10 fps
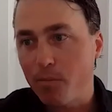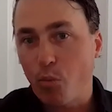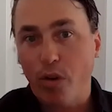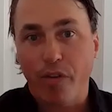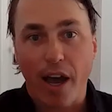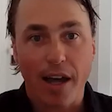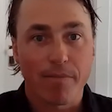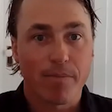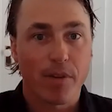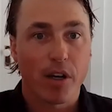We've
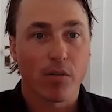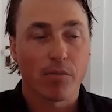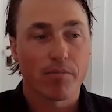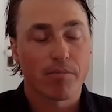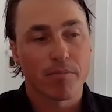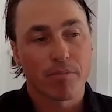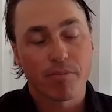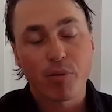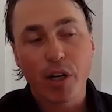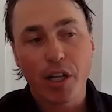had,
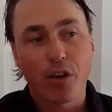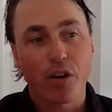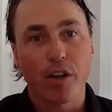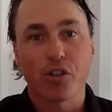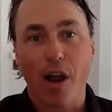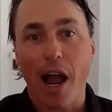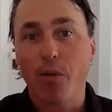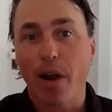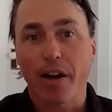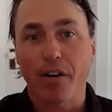pretty good track
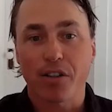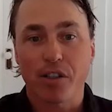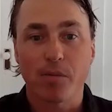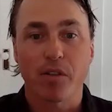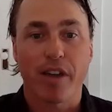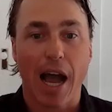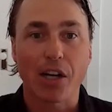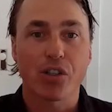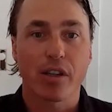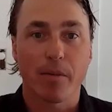record in terms of
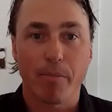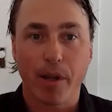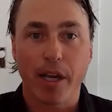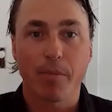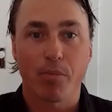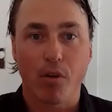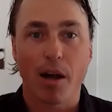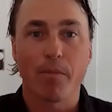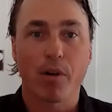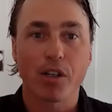catching the big,
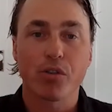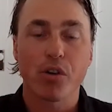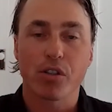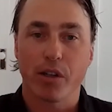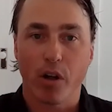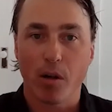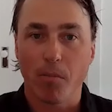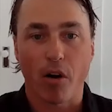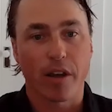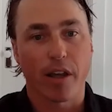broad brushstrokes in the oil
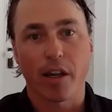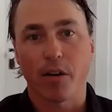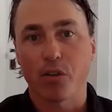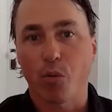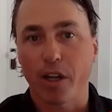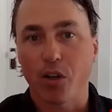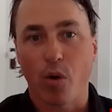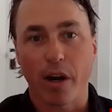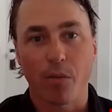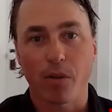market.
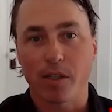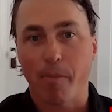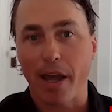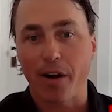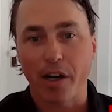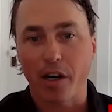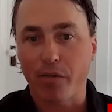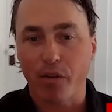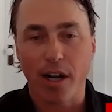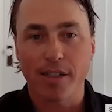2020 was a banner year
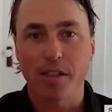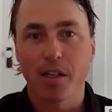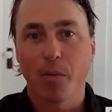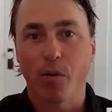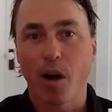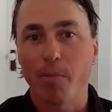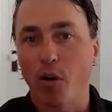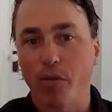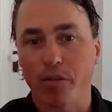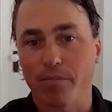for us. We were up
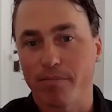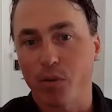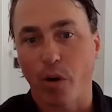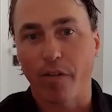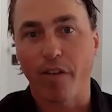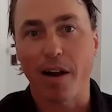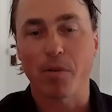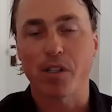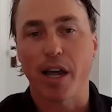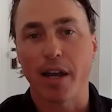over
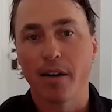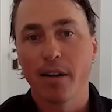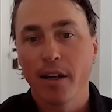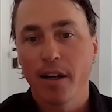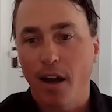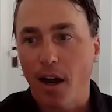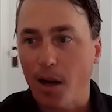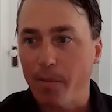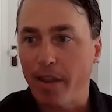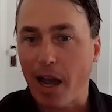25%.
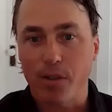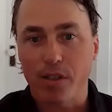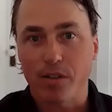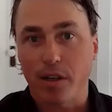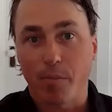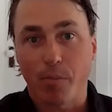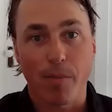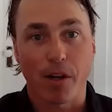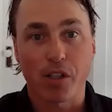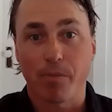And that was pretty
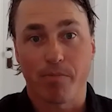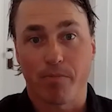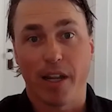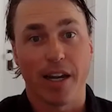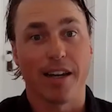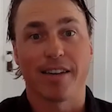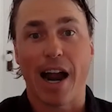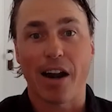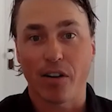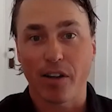much an
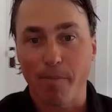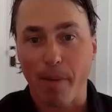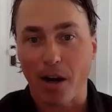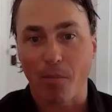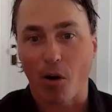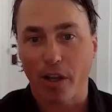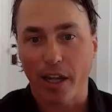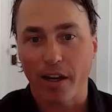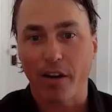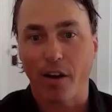entirely bear
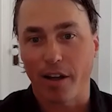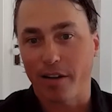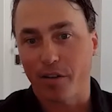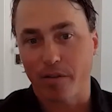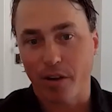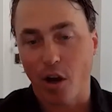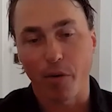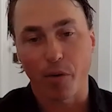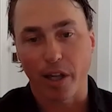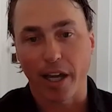market in
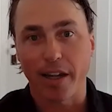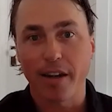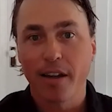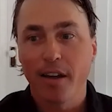COVID related.